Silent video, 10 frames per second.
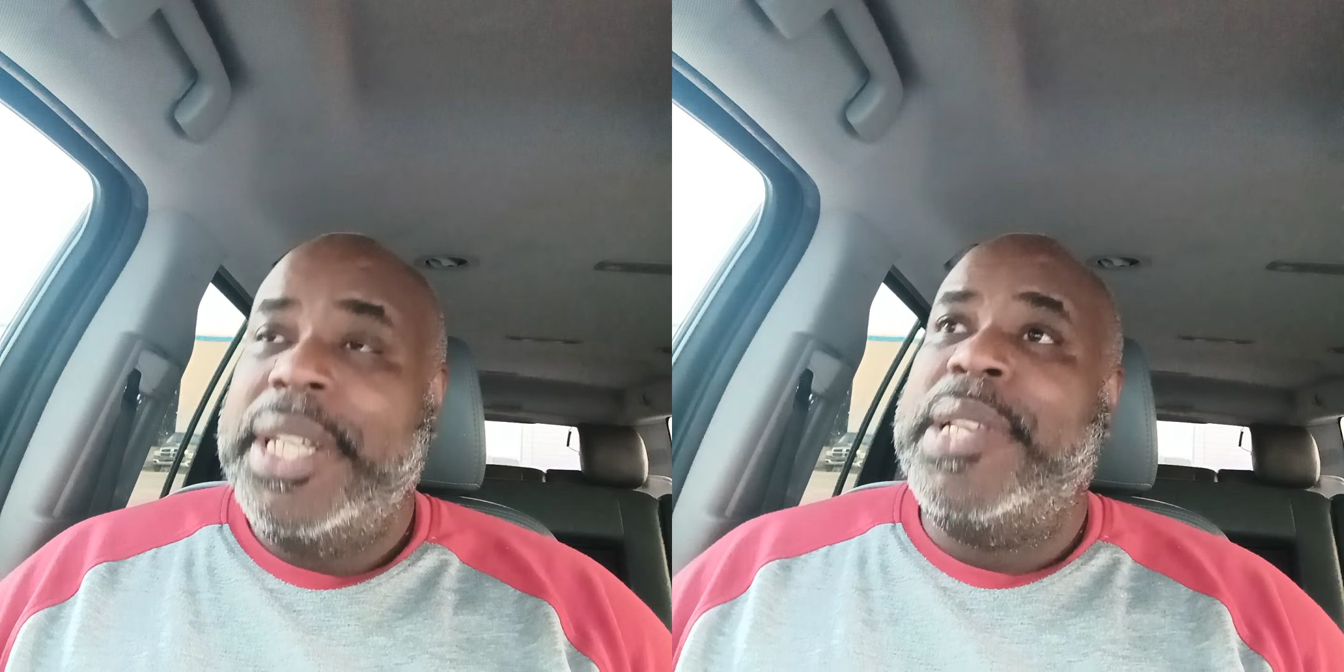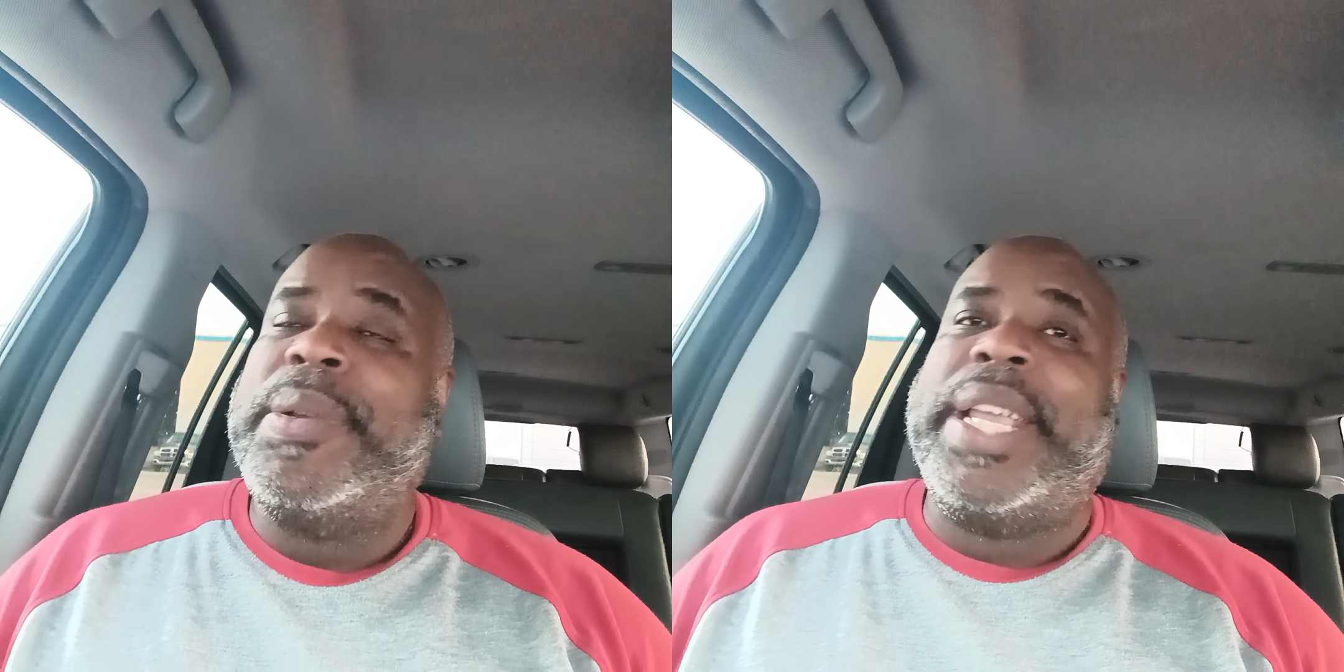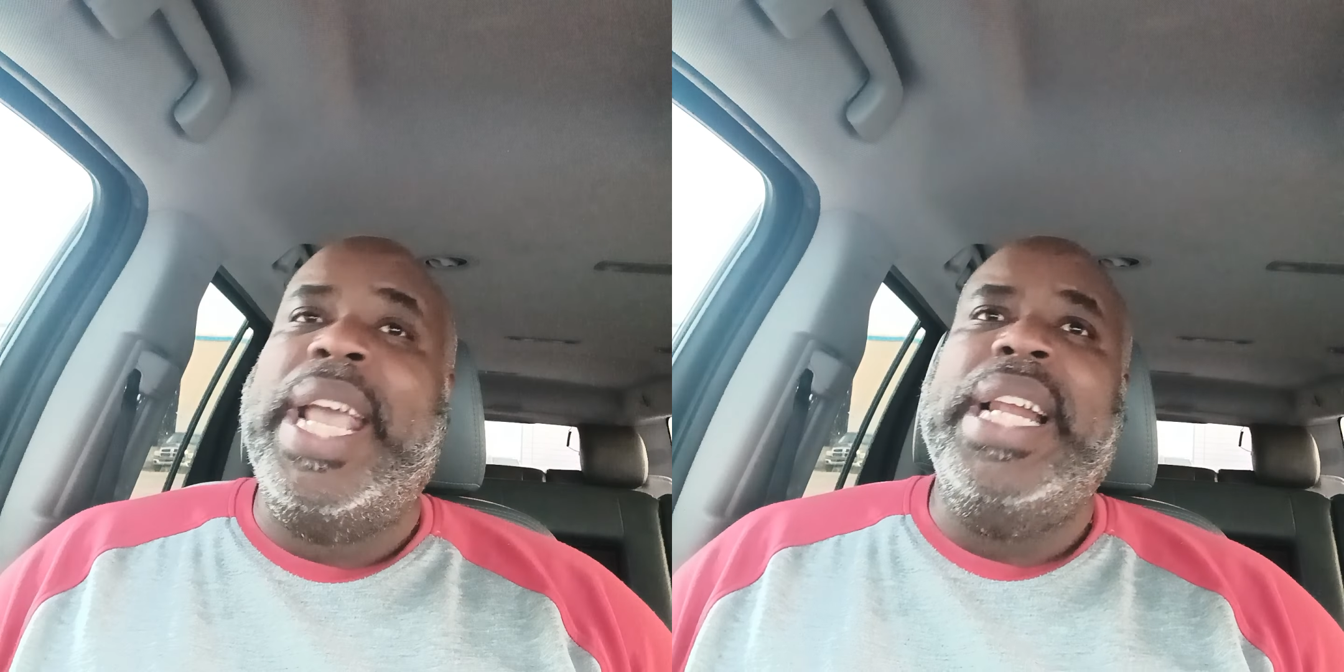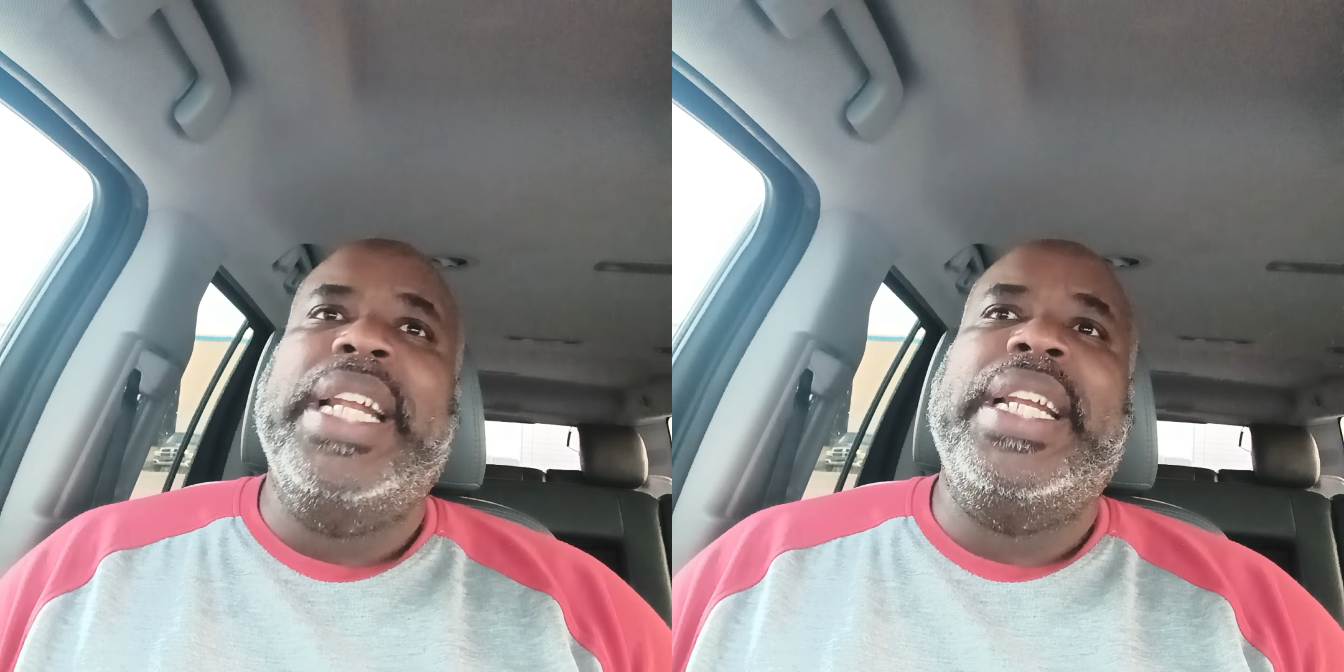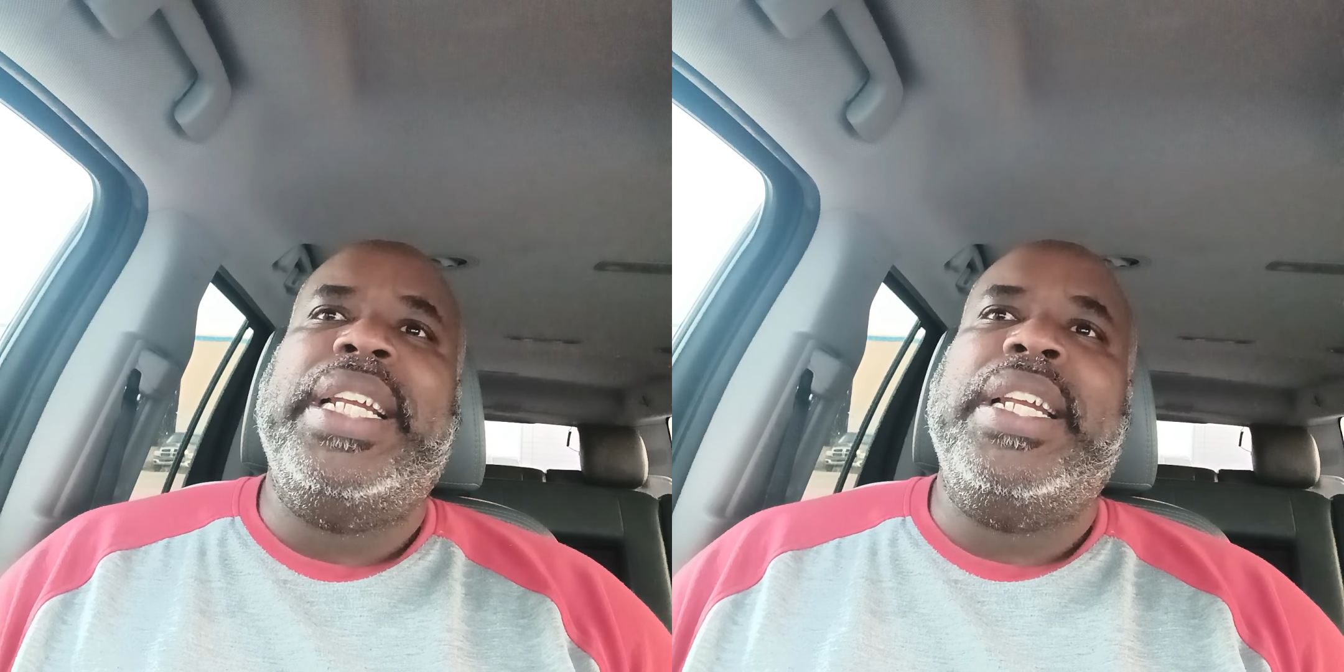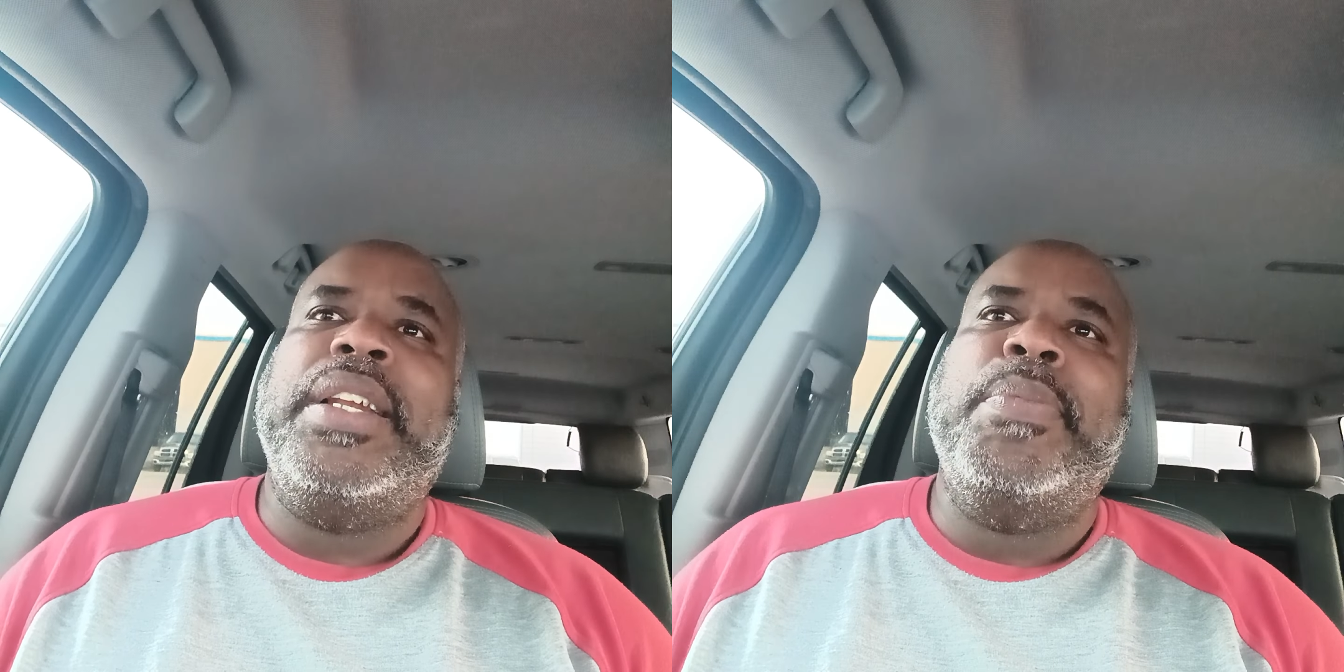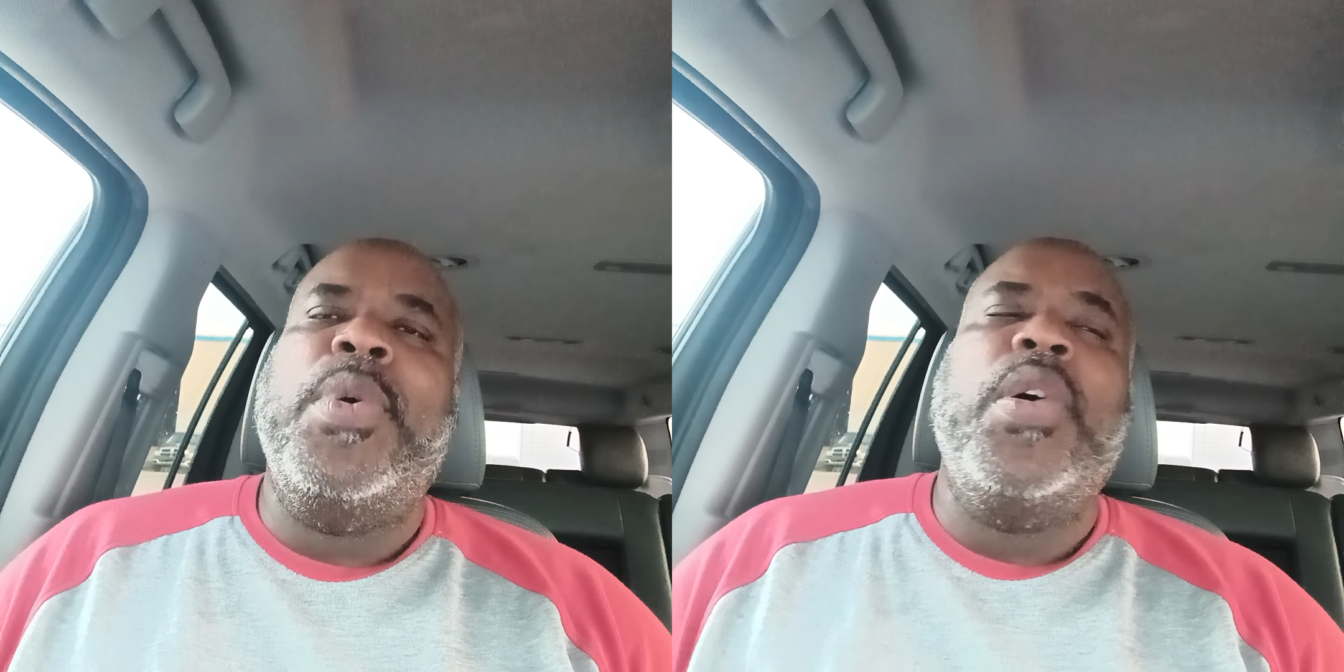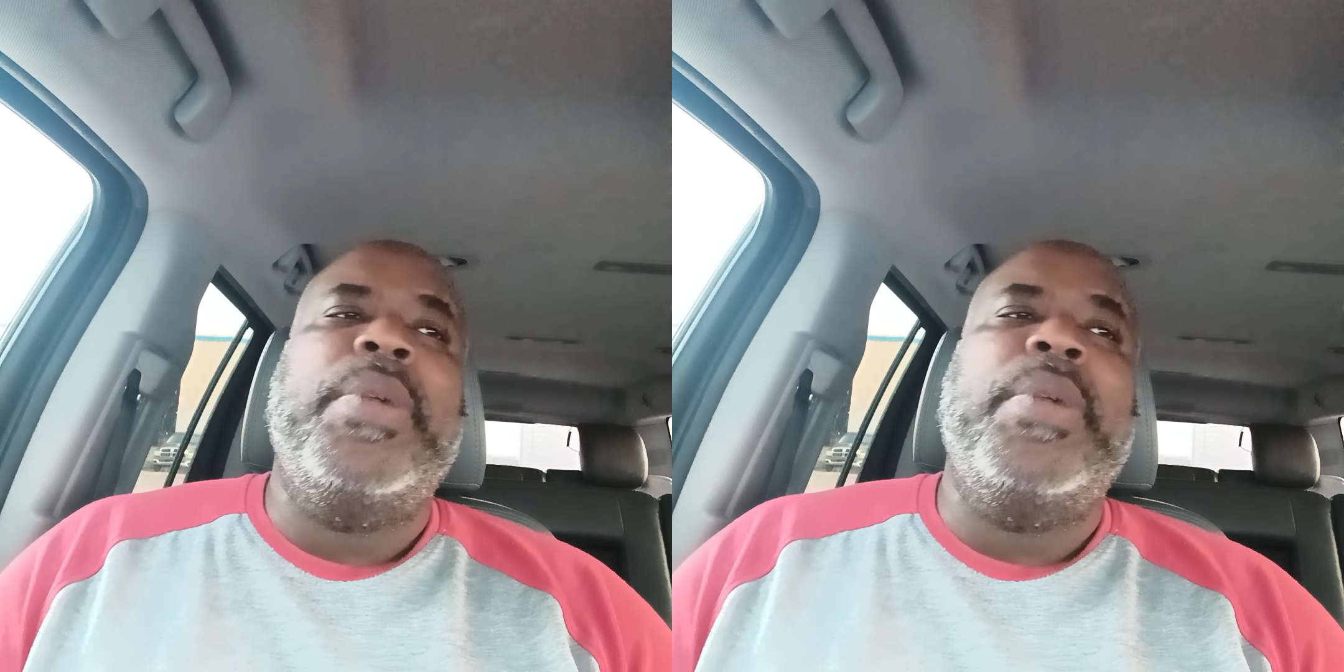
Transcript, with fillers: you're killing more